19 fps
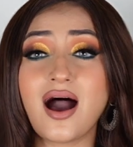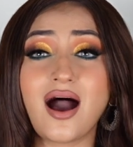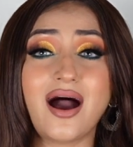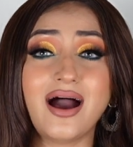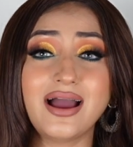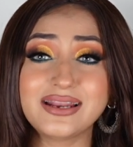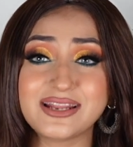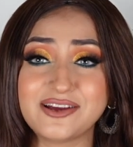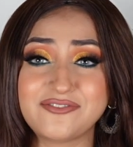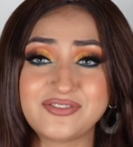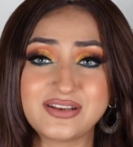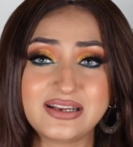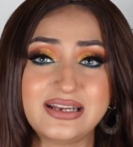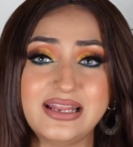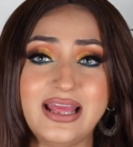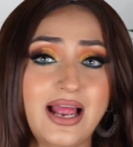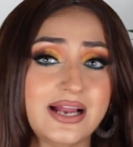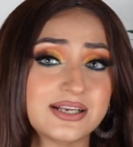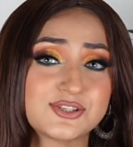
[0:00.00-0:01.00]
I
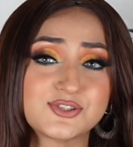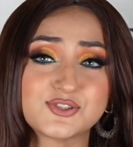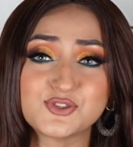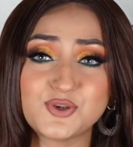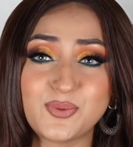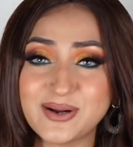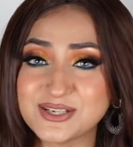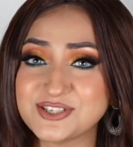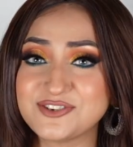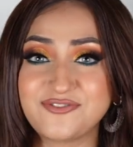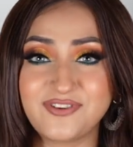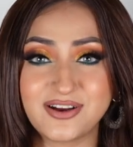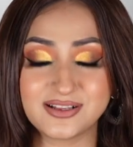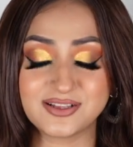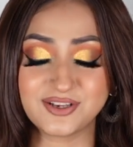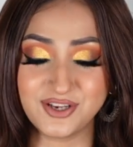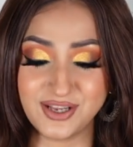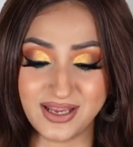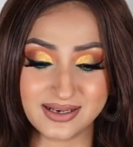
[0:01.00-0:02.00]
definitely had so much
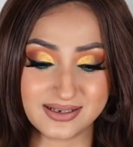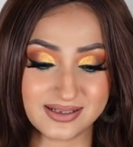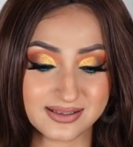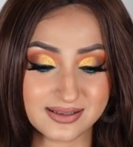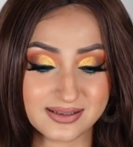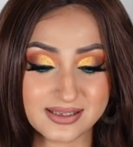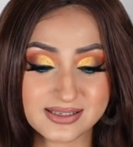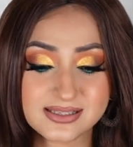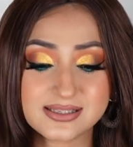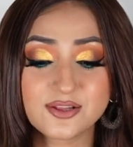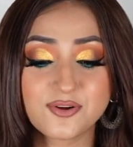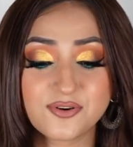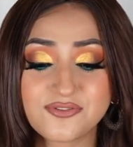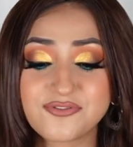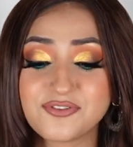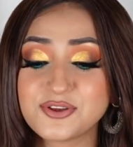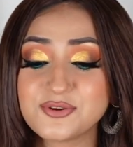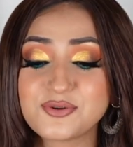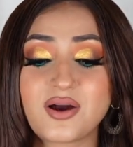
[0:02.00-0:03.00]
fun creating this look
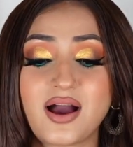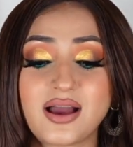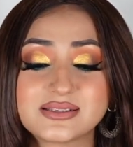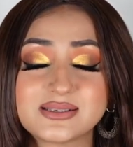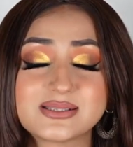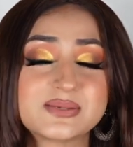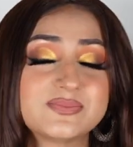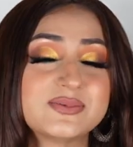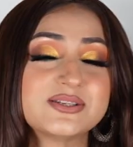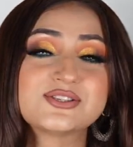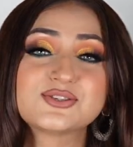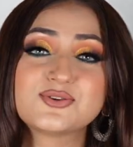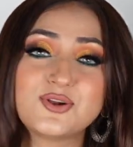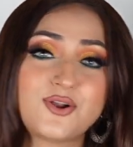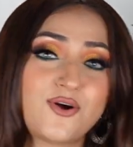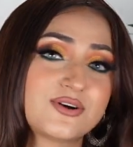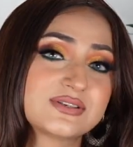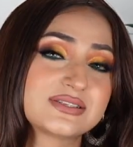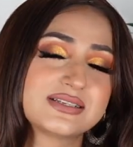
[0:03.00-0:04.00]
for you guys. It's been so
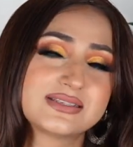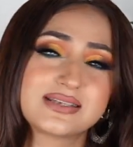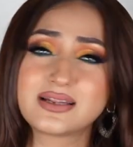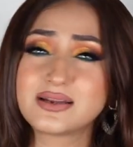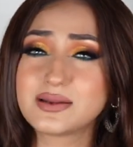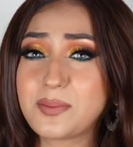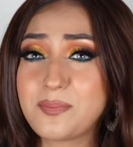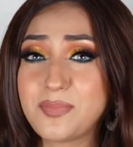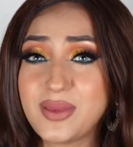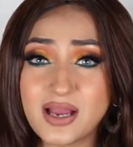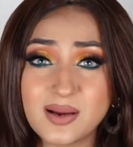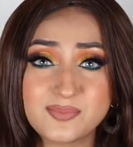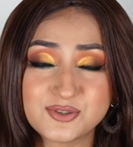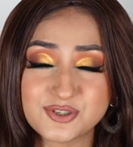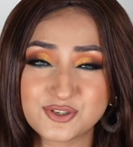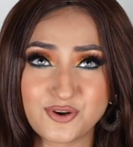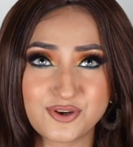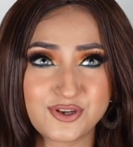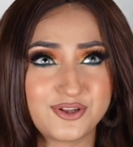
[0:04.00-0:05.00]
long since I did a makeup
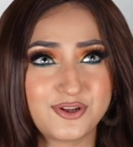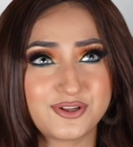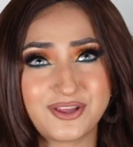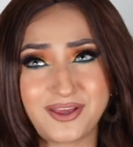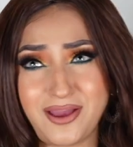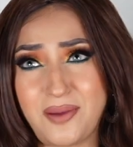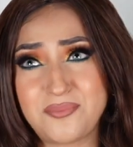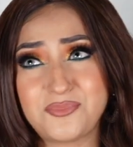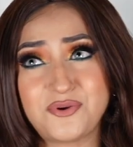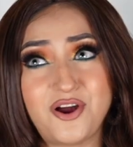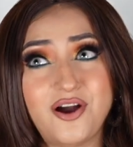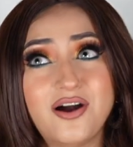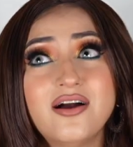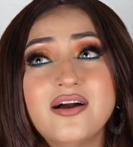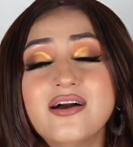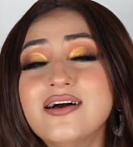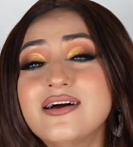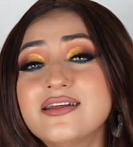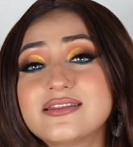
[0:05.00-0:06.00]
tutorial on
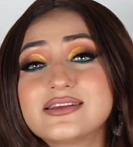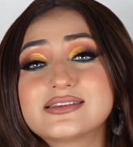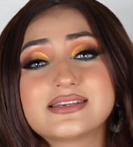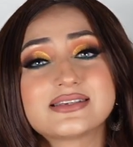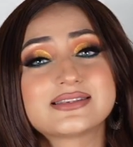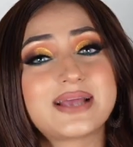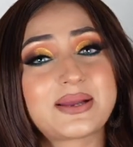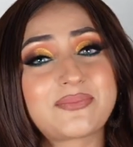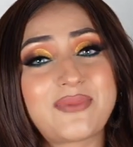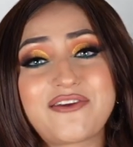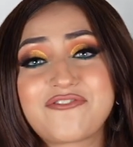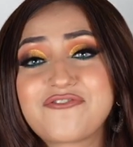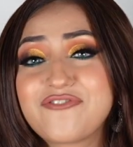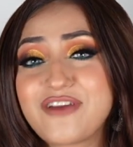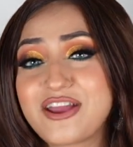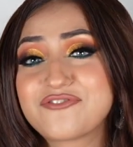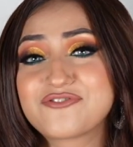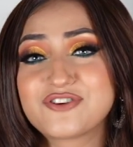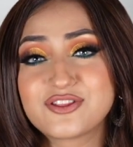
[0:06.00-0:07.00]
camera. This is like my
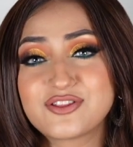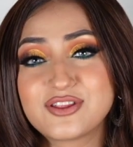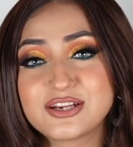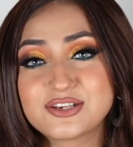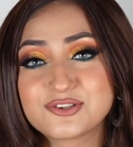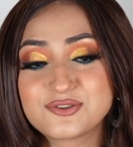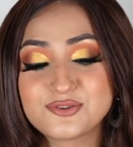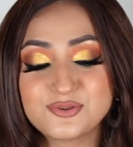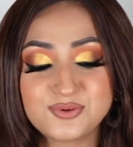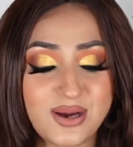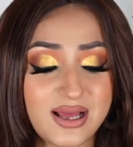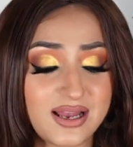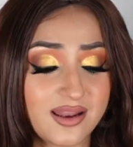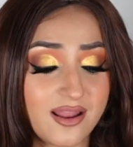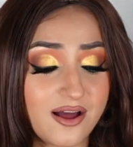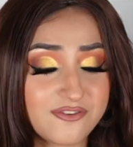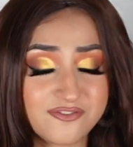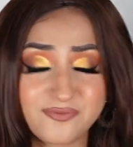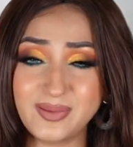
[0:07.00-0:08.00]
favorite thing to do. I
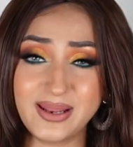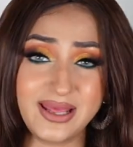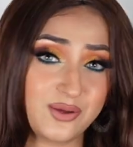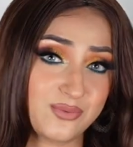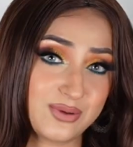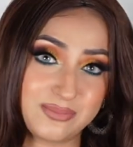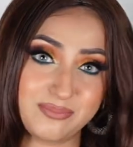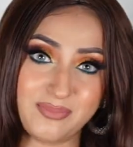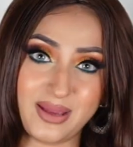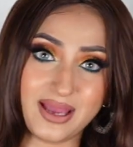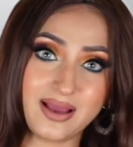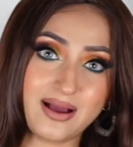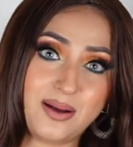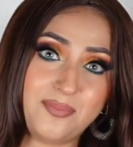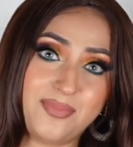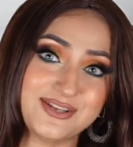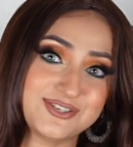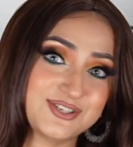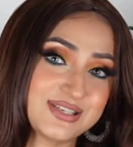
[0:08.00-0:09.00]
love playing with
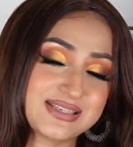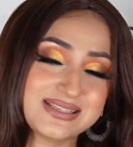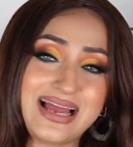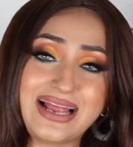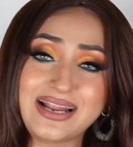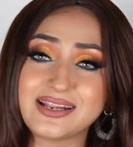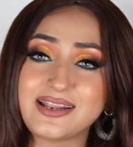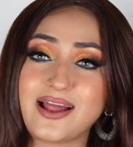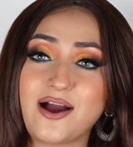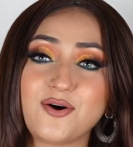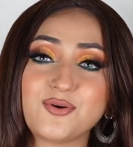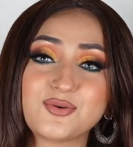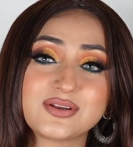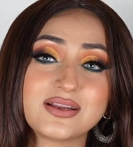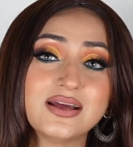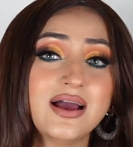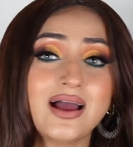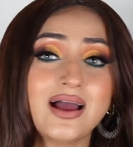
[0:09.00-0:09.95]
makeup. I just sat down.